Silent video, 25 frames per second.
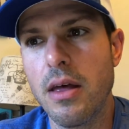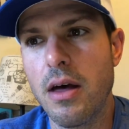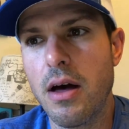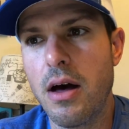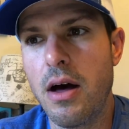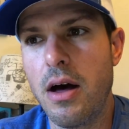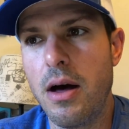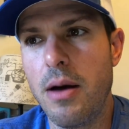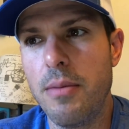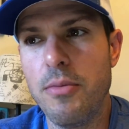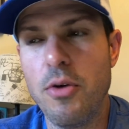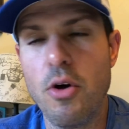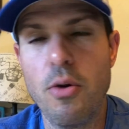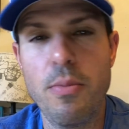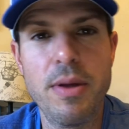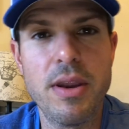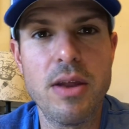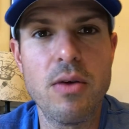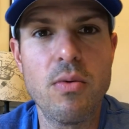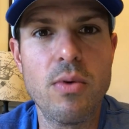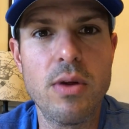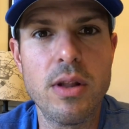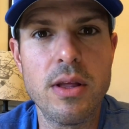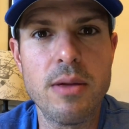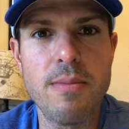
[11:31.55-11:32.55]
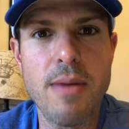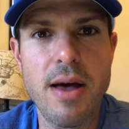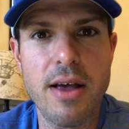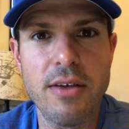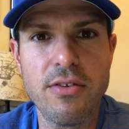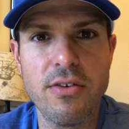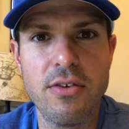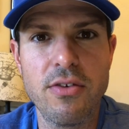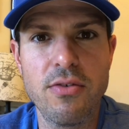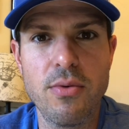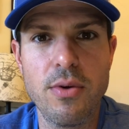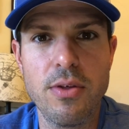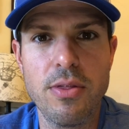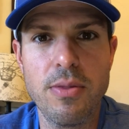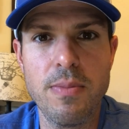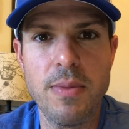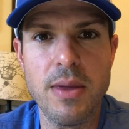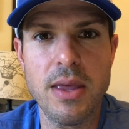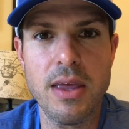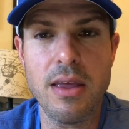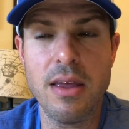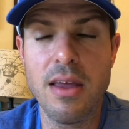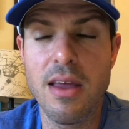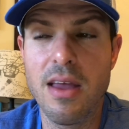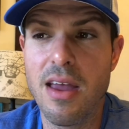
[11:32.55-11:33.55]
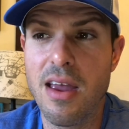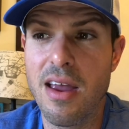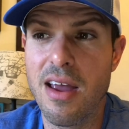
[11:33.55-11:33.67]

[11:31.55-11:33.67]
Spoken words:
Nobody really messes with me.